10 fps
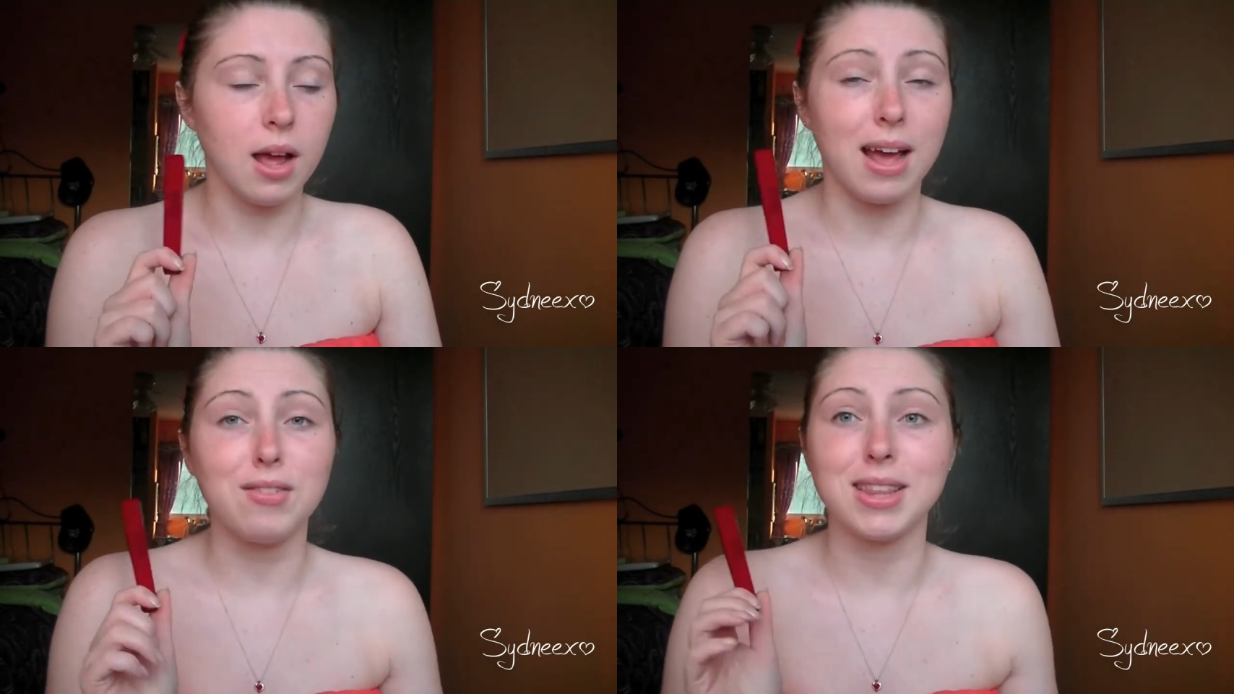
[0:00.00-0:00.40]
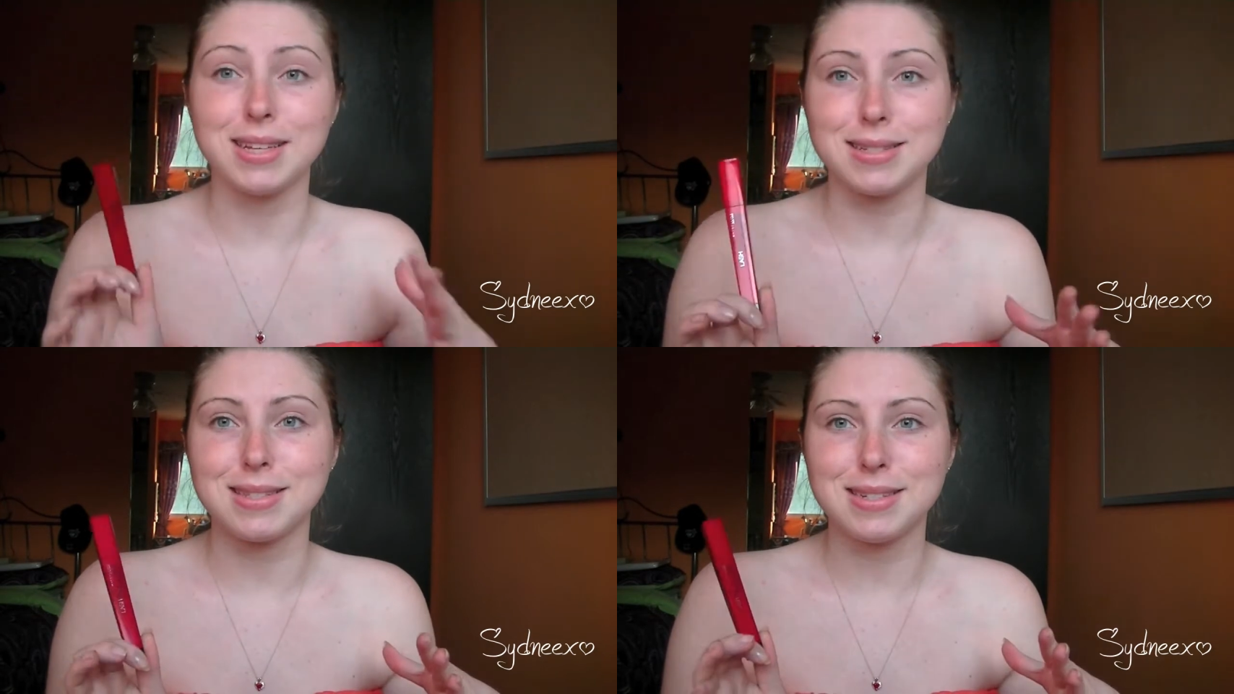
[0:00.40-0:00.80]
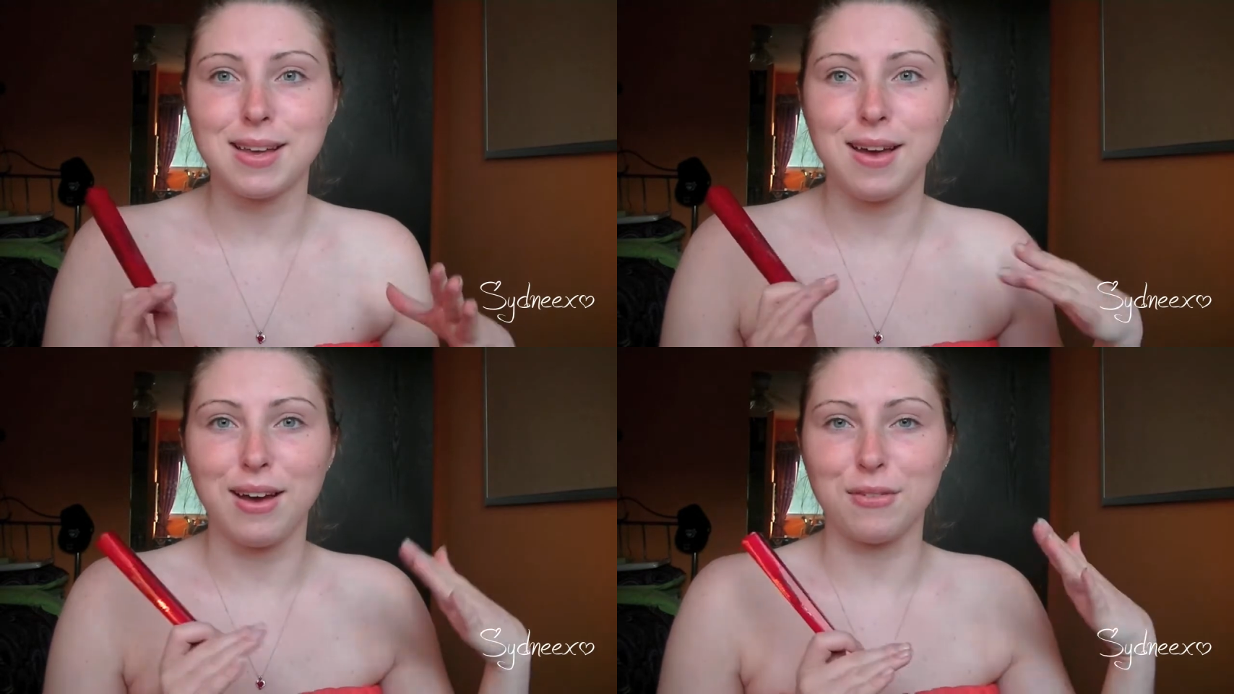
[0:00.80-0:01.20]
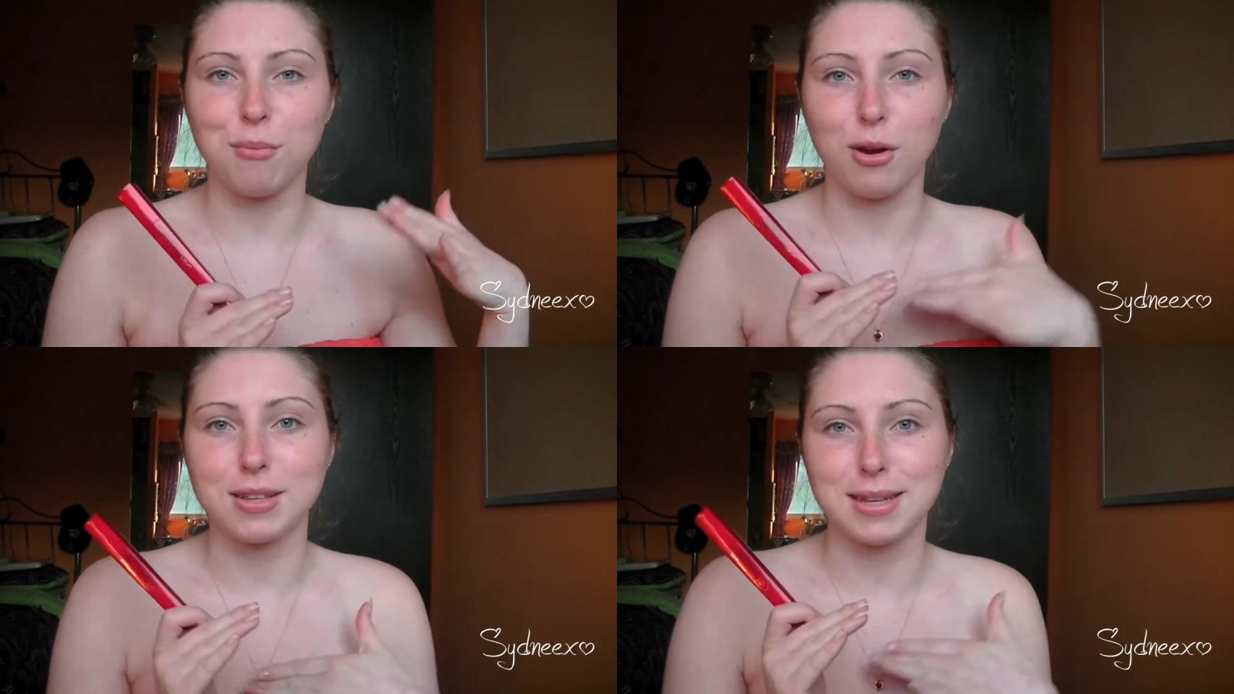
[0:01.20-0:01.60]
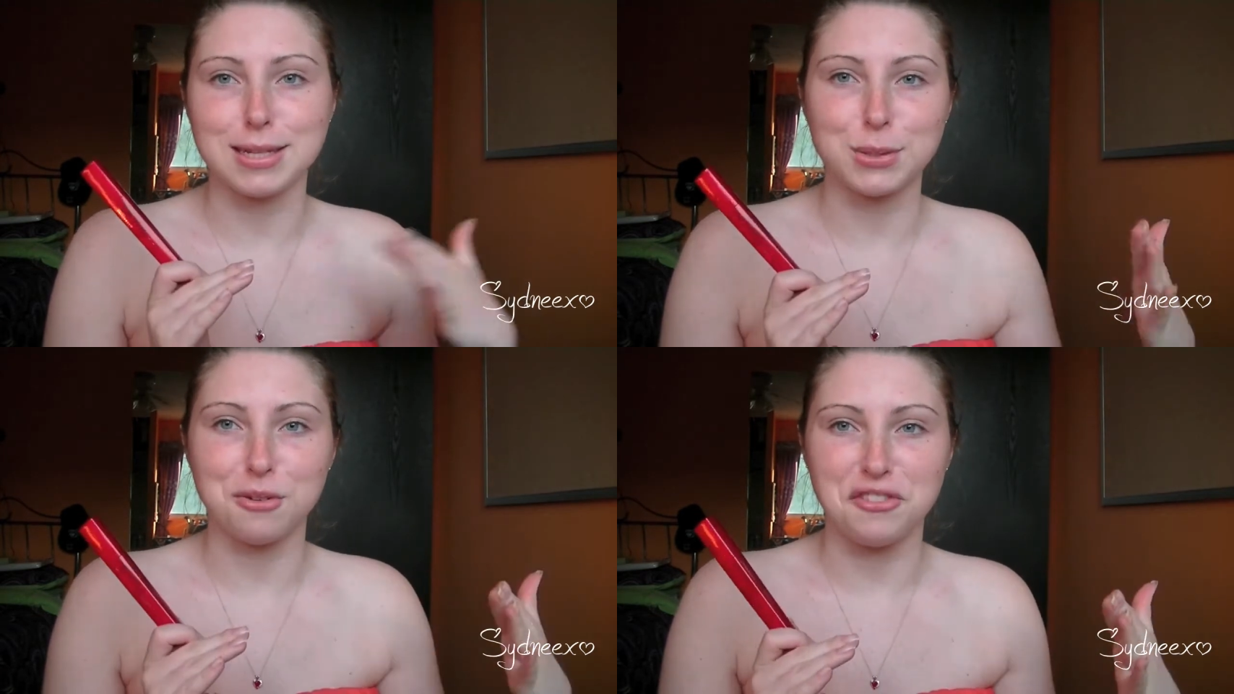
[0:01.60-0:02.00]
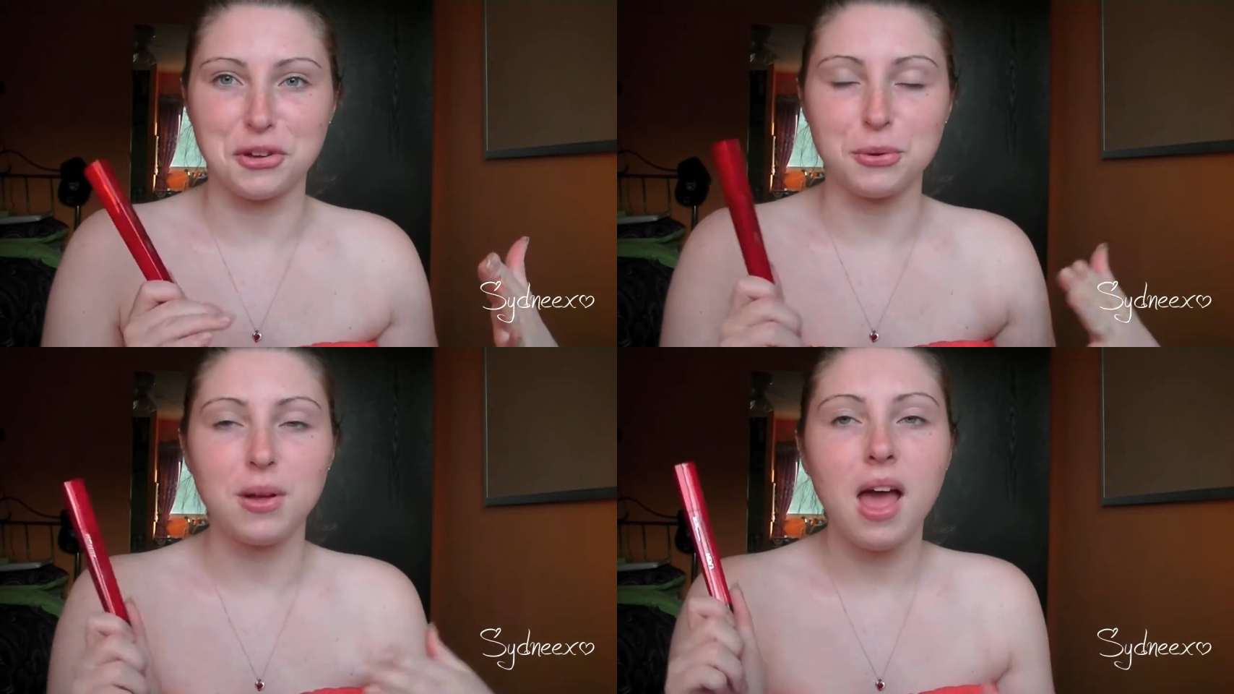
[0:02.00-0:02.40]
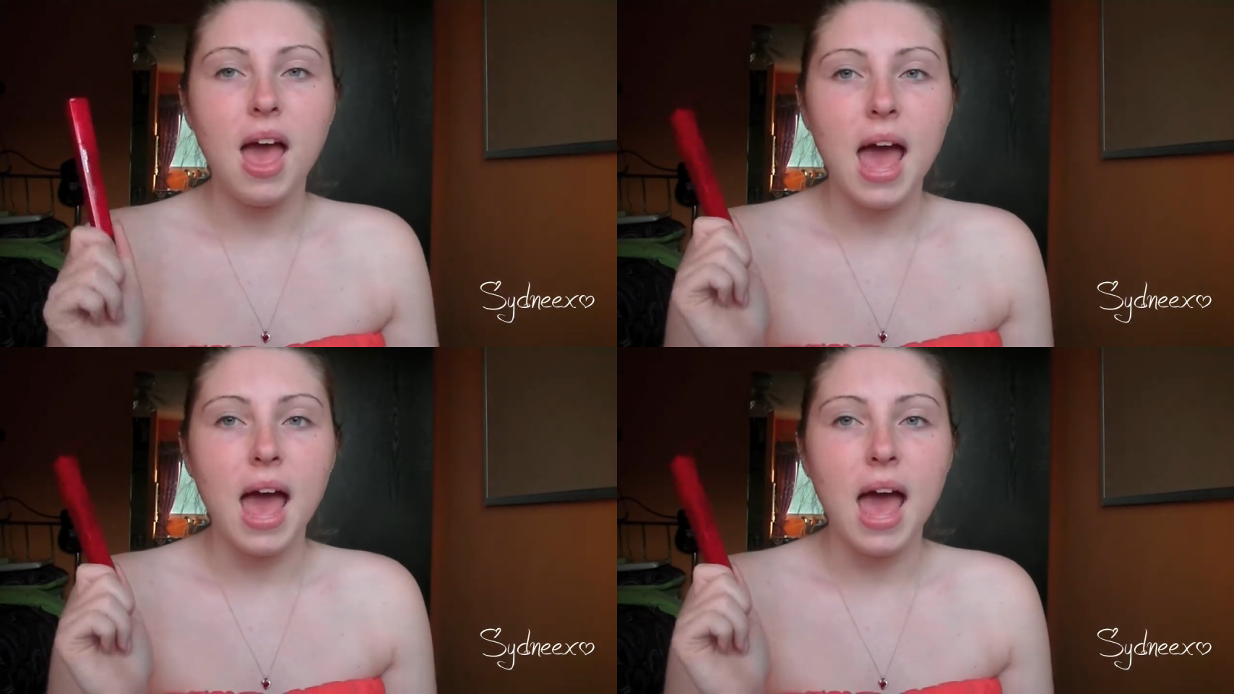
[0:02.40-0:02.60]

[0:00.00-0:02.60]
I have a list of products I need to review,